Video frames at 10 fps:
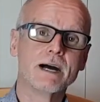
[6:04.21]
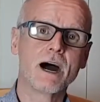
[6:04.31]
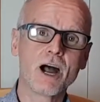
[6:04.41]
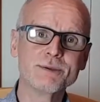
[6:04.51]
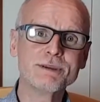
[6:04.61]

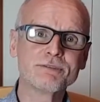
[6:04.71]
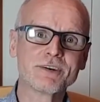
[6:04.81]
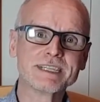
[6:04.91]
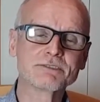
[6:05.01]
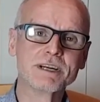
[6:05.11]
I hope you
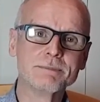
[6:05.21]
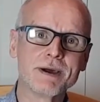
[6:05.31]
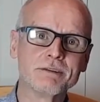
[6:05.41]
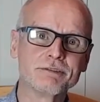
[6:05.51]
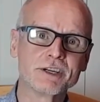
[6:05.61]
find this really
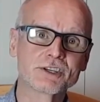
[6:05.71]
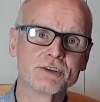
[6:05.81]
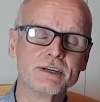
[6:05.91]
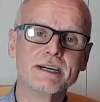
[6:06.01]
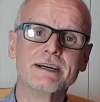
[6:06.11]

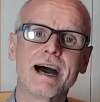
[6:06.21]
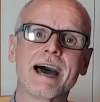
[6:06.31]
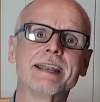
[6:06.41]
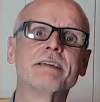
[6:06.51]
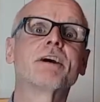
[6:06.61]
beneficial,
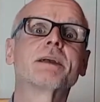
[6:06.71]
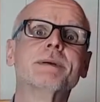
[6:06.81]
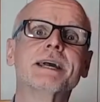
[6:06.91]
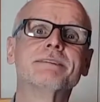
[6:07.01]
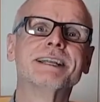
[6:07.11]
and if I can
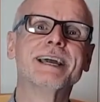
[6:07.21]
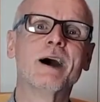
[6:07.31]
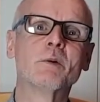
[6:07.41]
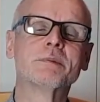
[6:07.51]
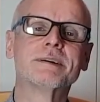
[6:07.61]
be of any
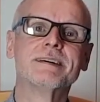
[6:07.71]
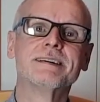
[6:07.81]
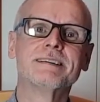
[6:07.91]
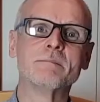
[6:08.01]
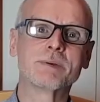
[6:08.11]
help,
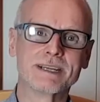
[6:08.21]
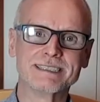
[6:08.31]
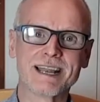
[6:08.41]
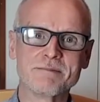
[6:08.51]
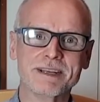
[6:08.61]
then
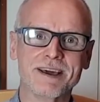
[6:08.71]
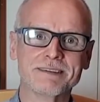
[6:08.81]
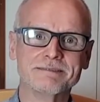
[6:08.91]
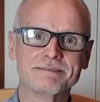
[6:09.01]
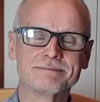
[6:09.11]
please let me know.